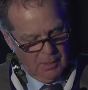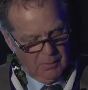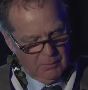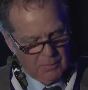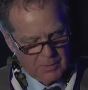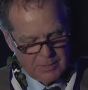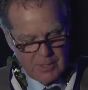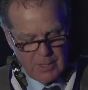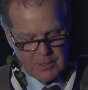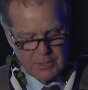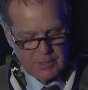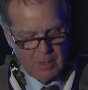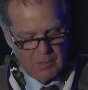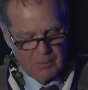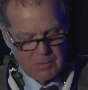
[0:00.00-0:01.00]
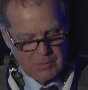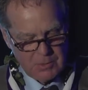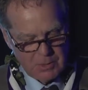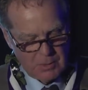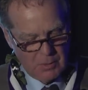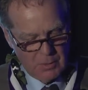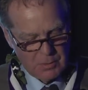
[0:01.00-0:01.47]
For 10 summers,
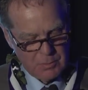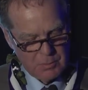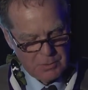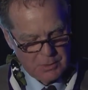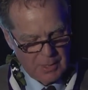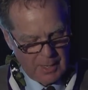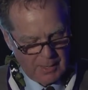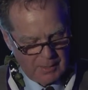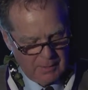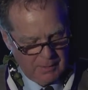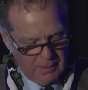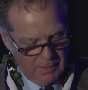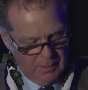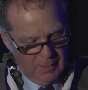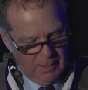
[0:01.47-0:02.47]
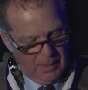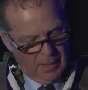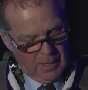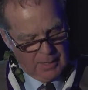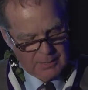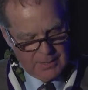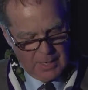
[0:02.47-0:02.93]
he coached with Jack
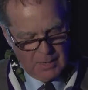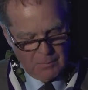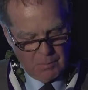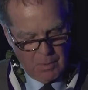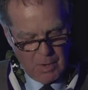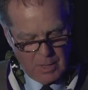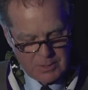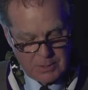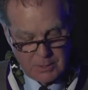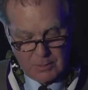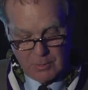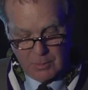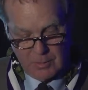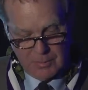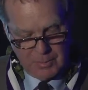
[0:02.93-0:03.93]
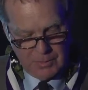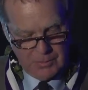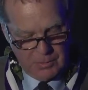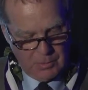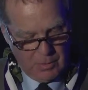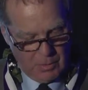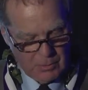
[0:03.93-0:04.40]
and Dan Ross, the current
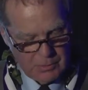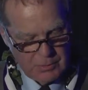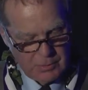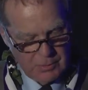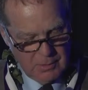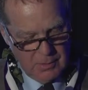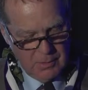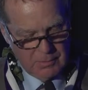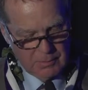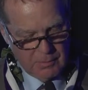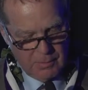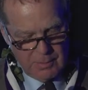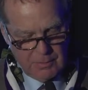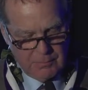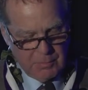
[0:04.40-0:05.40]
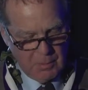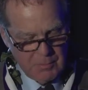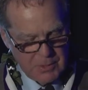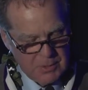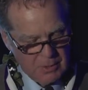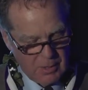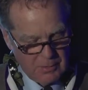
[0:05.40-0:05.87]
Purdue coach, learning from
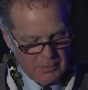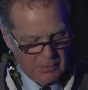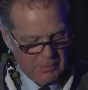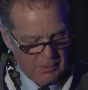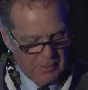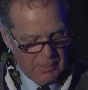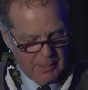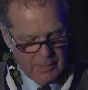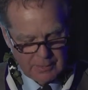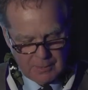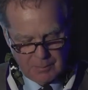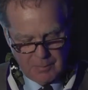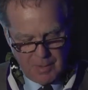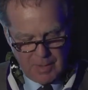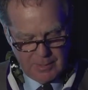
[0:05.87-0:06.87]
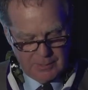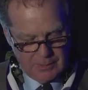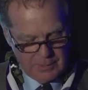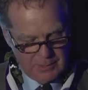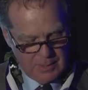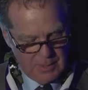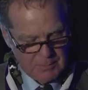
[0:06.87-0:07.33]
each other and combining
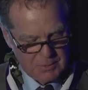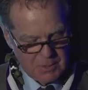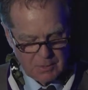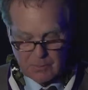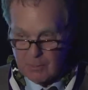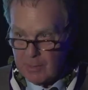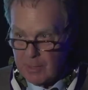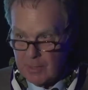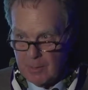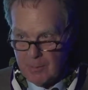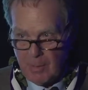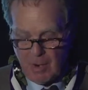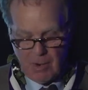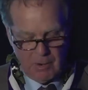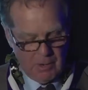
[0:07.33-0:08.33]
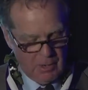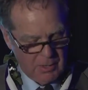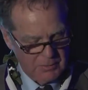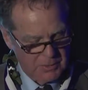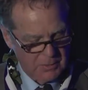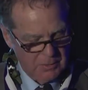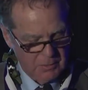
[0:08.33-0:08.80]
their teams to create a
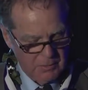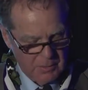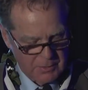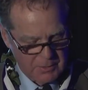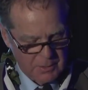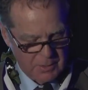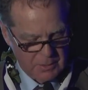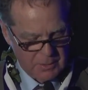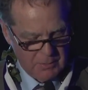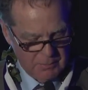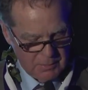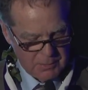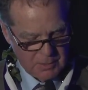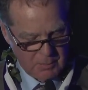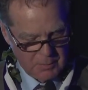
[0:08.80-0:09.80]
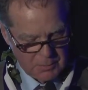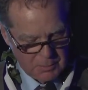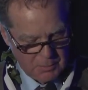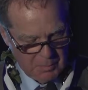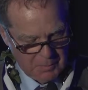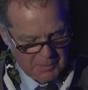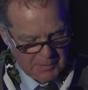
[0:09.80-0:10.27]
powerhouse in USA summer
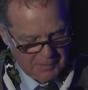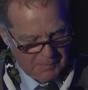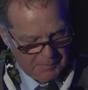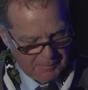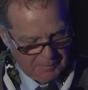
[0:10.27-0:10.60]
swimming.